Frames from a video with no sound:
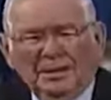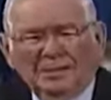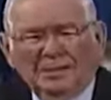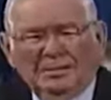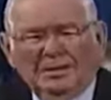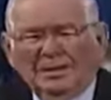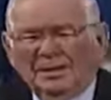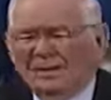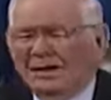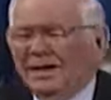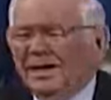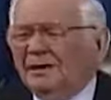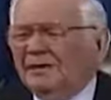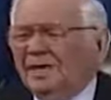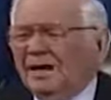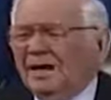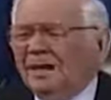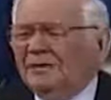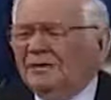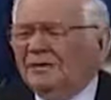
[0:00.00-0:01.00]
and to,
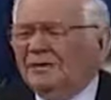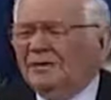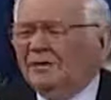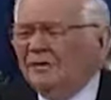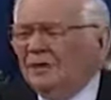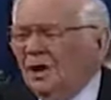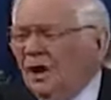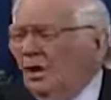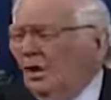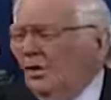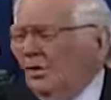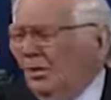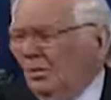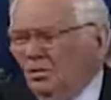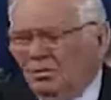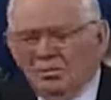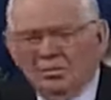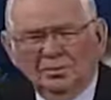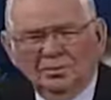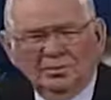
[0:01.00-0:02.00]
and, and to
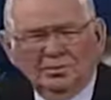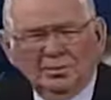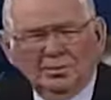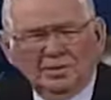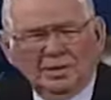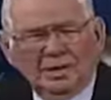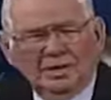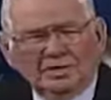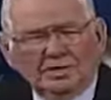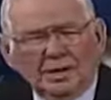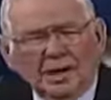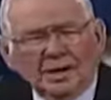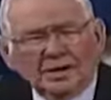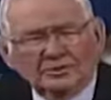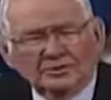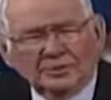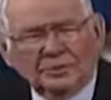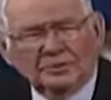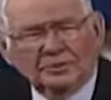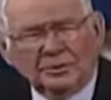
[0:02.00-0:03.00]
know that
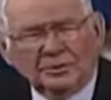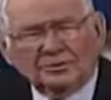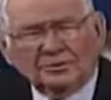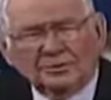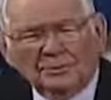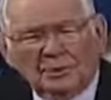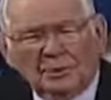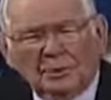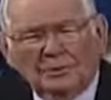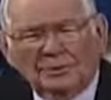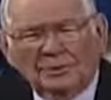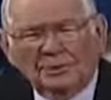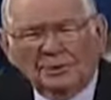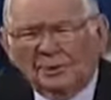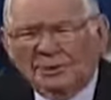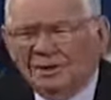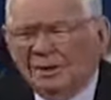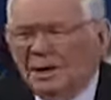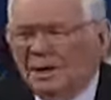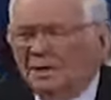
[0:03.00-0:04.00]
God's on the
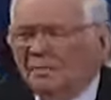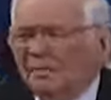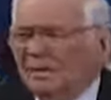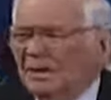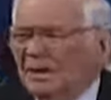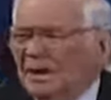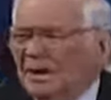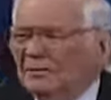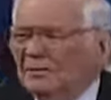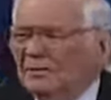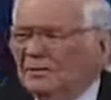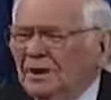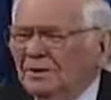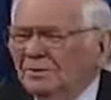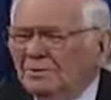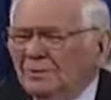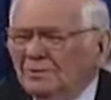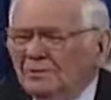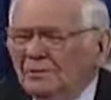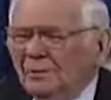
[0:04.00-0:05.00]
throne and we have
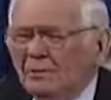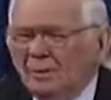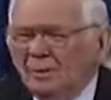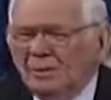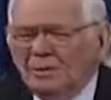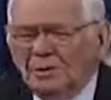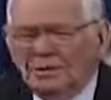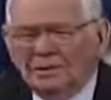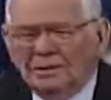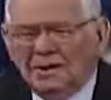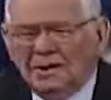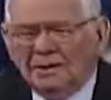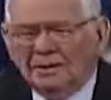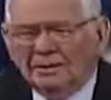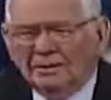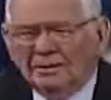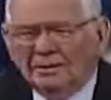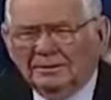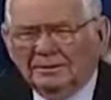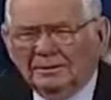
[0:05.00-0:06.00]
nothing to worry
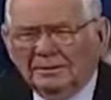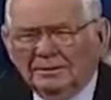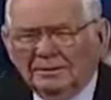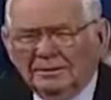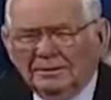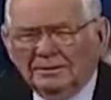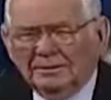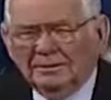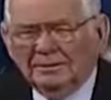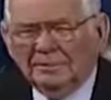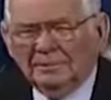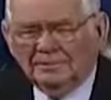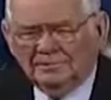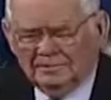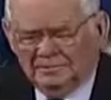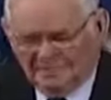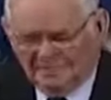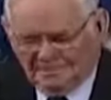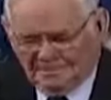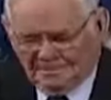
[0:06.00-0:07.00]
about.
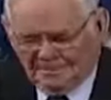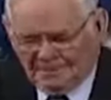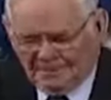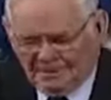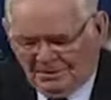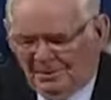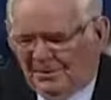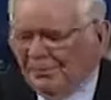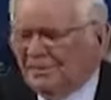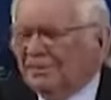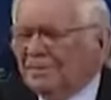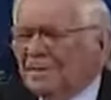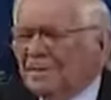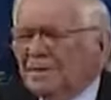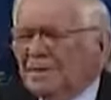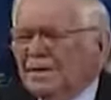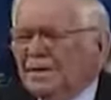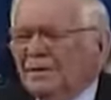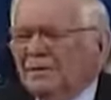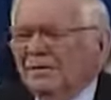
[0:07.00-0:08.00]
You know,
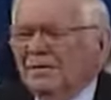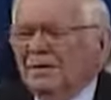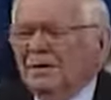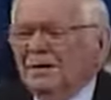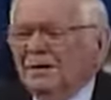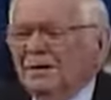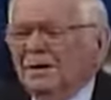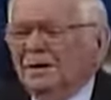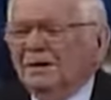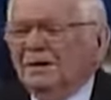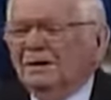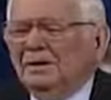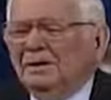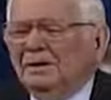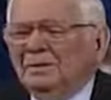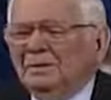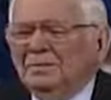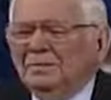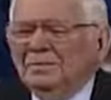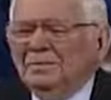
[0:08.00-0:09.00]

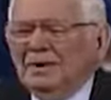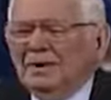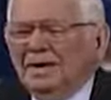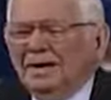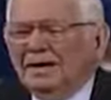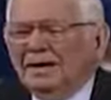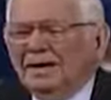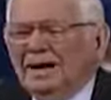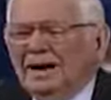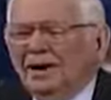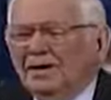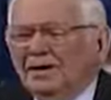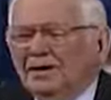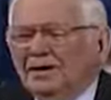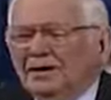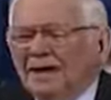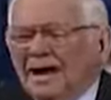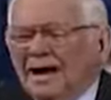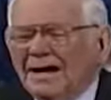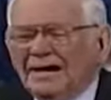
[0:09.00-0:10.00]
uh, a
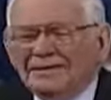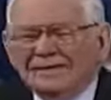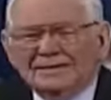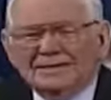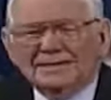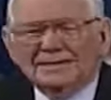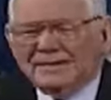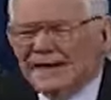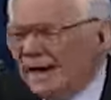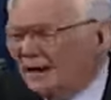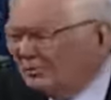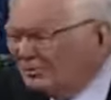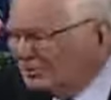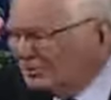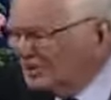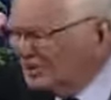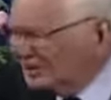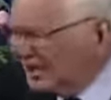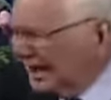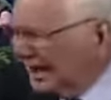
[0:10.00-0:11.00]
coward dies a
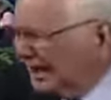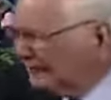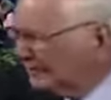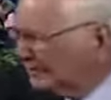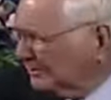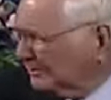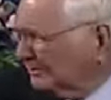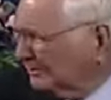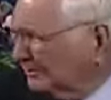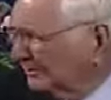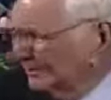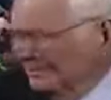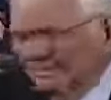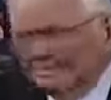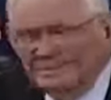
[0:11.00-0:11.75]
thousand deaths,